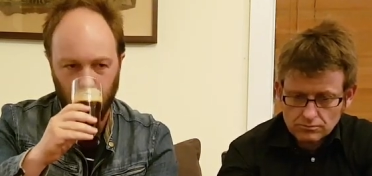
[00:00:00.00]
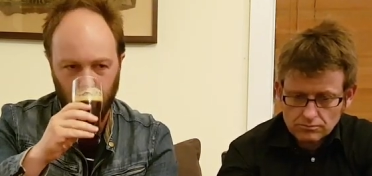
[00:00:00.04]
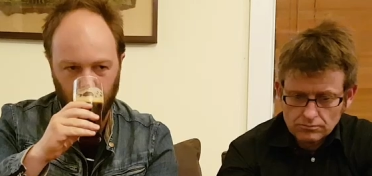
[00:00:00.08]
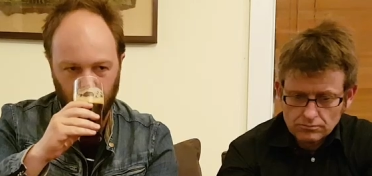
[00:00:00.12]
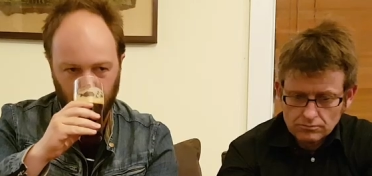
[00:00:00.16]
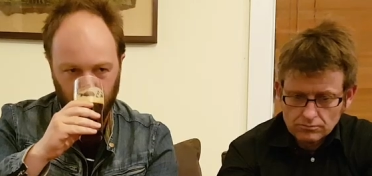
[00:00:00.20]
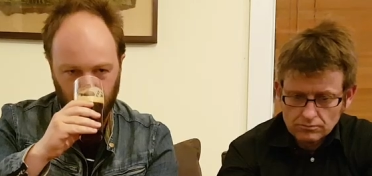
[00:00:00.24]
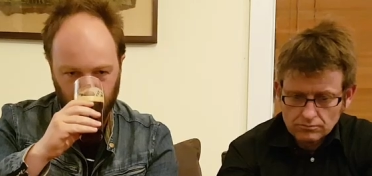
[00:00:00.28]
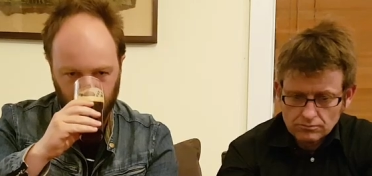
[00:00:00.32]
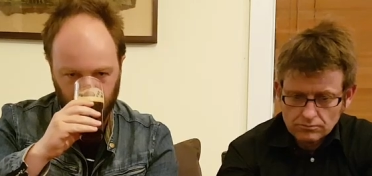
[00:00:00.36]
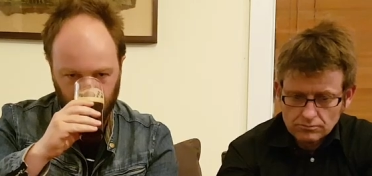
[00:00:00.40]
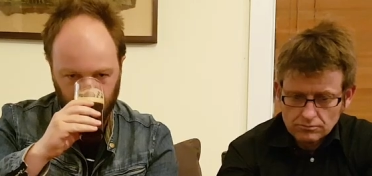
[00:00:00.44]

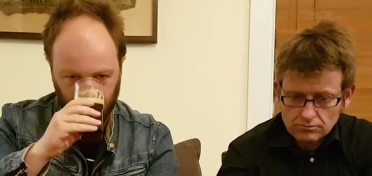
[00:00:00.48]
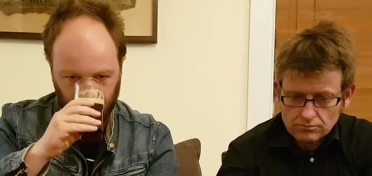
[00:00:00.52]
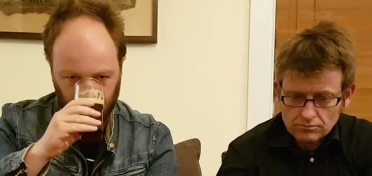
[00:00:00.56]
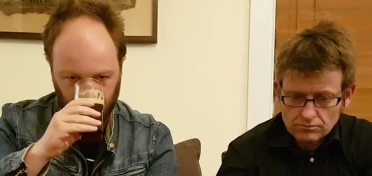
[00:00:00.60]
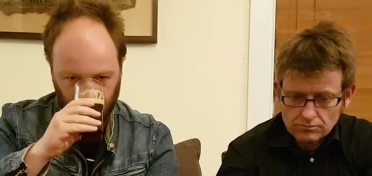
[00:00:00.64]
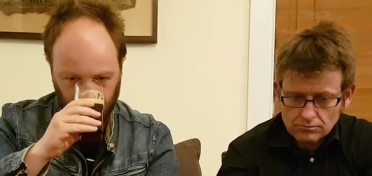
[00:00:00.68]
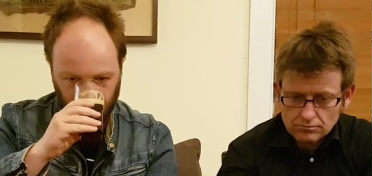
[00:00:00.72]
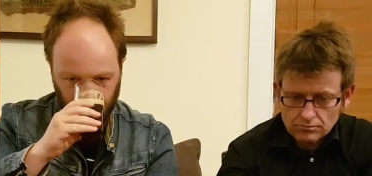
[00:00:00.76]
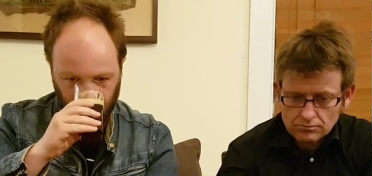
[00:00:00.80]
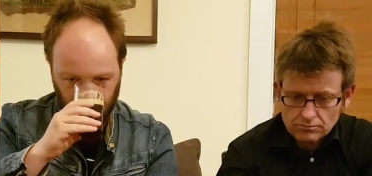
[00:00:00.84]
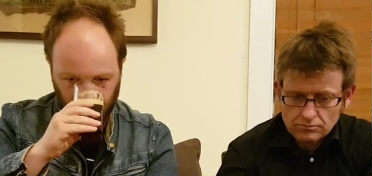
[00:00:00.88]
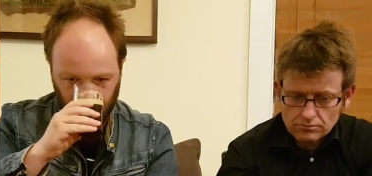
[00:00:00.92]

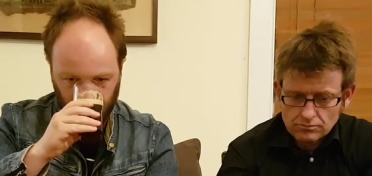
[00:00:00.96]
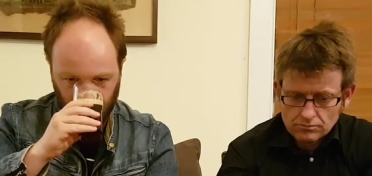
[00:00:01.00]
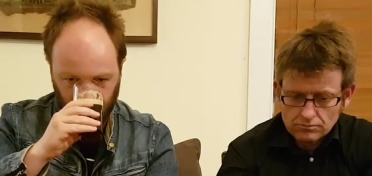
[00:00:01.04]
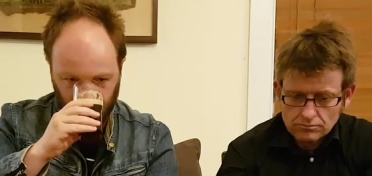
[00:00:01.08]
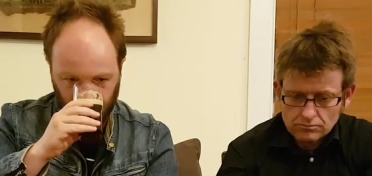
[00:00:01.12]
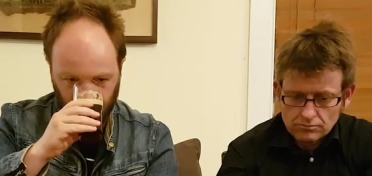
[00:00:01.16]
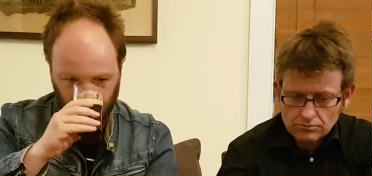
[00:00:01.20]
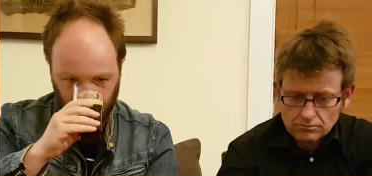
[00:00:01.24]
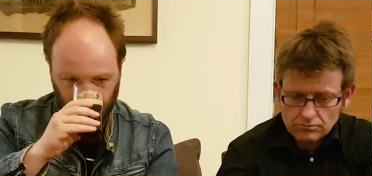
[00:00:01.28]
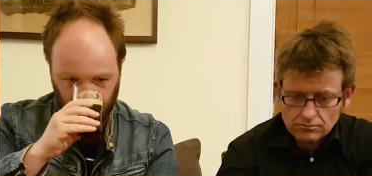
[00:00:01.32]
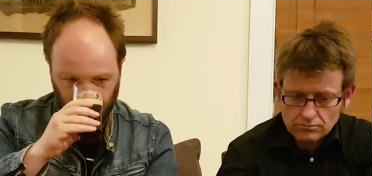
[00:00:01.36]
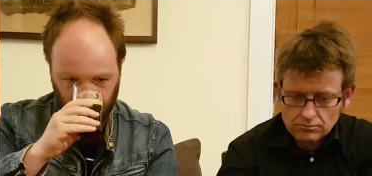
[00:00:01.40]

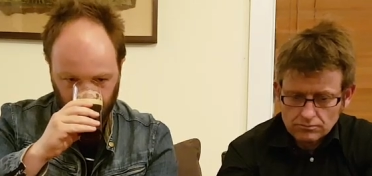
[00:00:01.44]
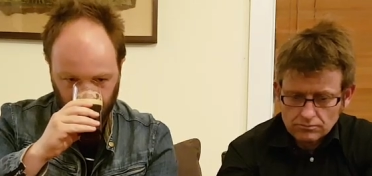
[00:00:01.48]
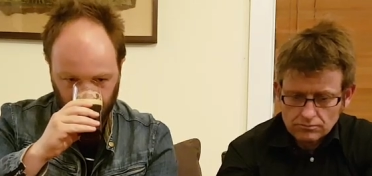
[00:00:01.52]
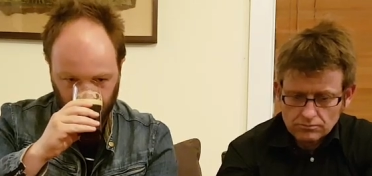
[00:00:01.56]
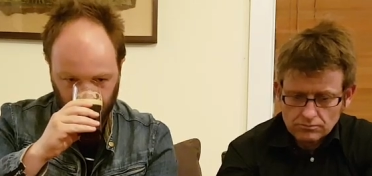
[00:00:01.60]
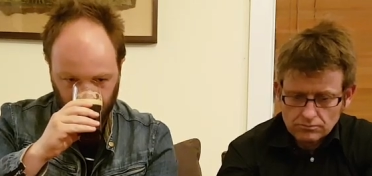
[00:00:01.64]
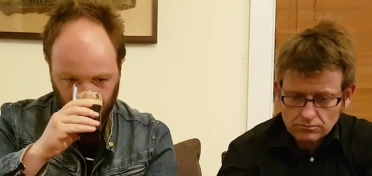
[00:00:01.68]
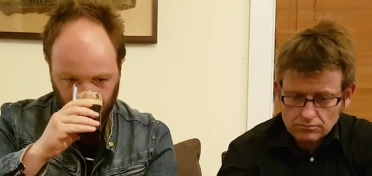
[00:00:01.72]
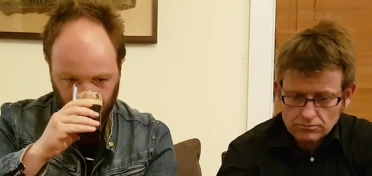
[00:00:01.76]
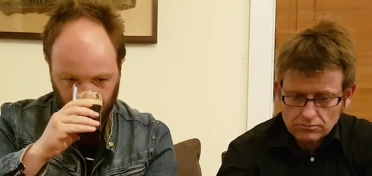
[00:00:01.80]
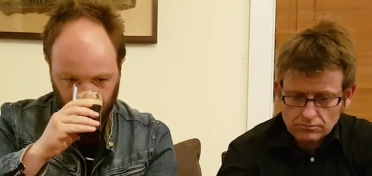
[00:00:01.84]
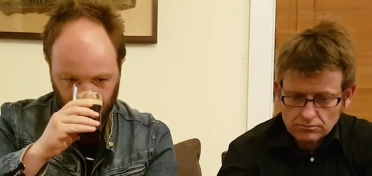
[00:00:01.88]

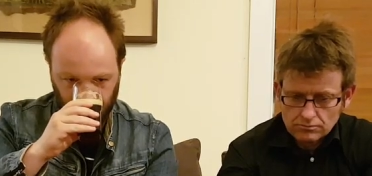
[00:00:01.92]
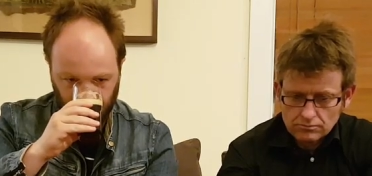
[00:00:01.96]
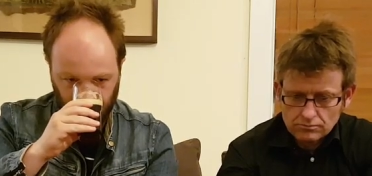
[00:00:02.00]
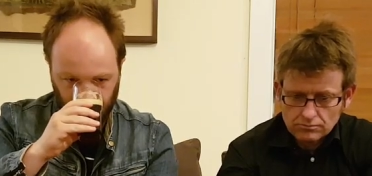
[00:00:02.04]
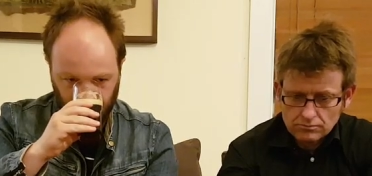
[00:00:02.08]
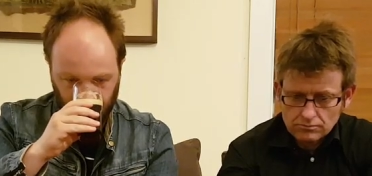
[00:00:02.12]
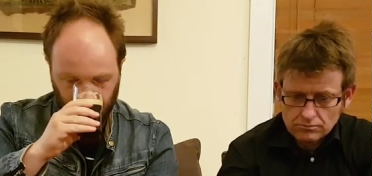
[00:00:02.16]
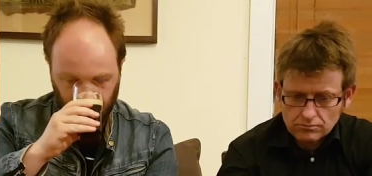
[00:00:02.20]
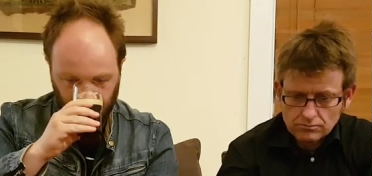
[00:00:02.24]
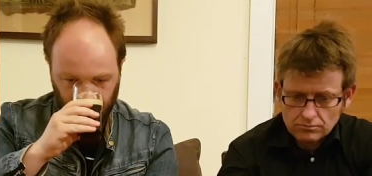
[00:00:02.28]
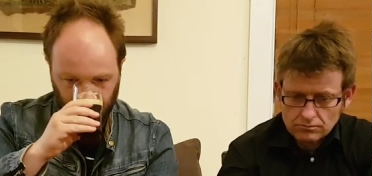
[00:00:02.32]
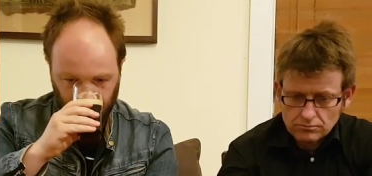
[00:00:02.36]

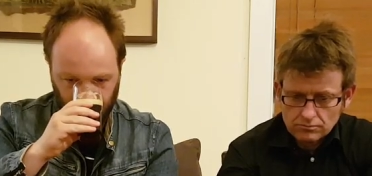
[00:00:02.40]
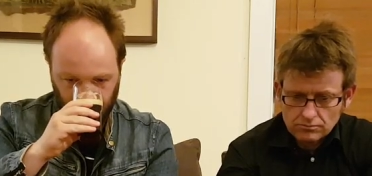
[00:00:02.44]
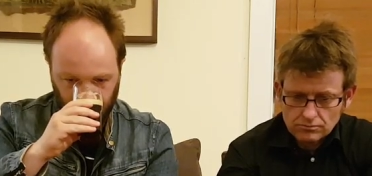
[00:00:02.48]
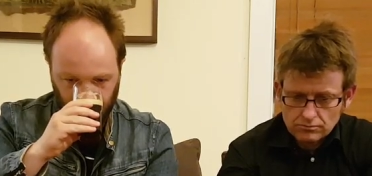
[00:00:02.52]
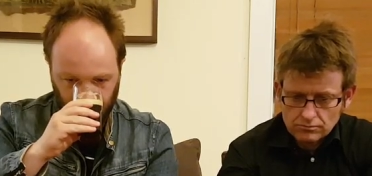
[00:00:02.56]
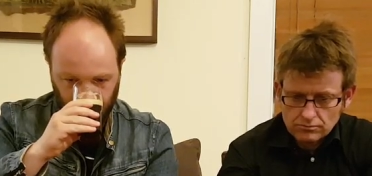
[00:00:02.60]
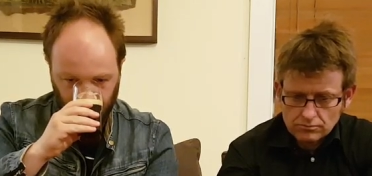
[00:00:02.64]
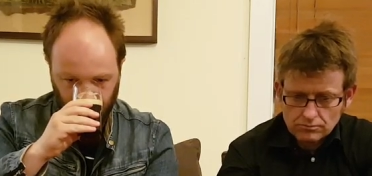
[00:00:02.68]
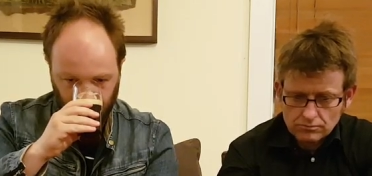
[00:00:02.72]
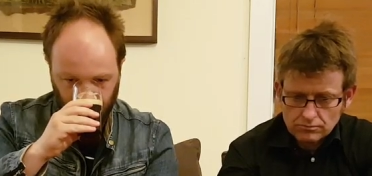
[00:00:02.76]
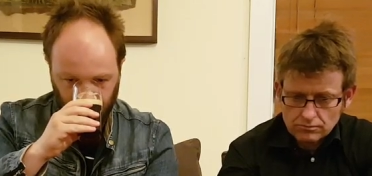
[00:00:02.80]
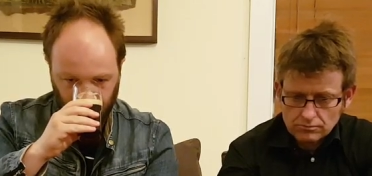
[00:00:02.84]

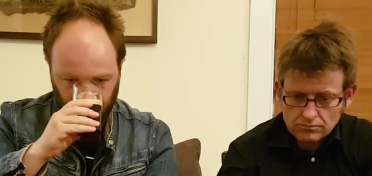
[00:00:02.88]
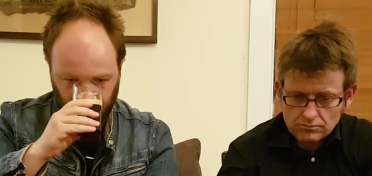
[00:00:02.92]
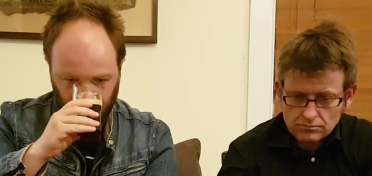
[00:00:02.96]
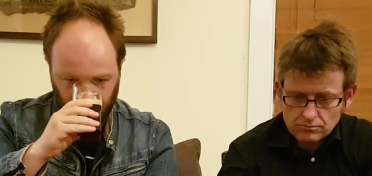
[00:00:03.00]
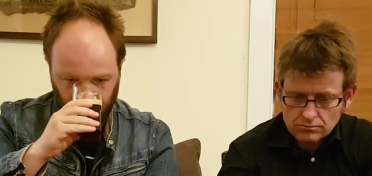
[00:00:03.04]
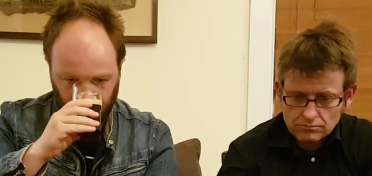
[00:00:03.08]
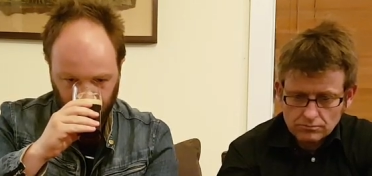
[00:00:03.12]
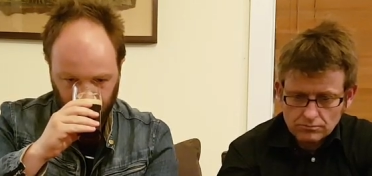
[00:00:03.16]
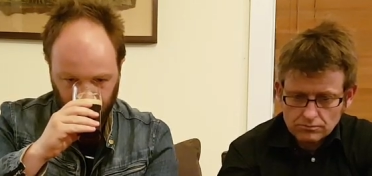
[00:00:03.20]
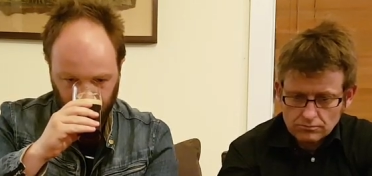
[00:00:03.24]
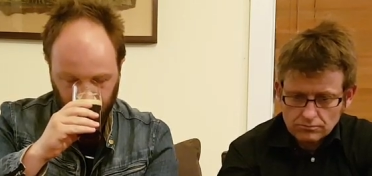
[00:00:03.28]
[no speech]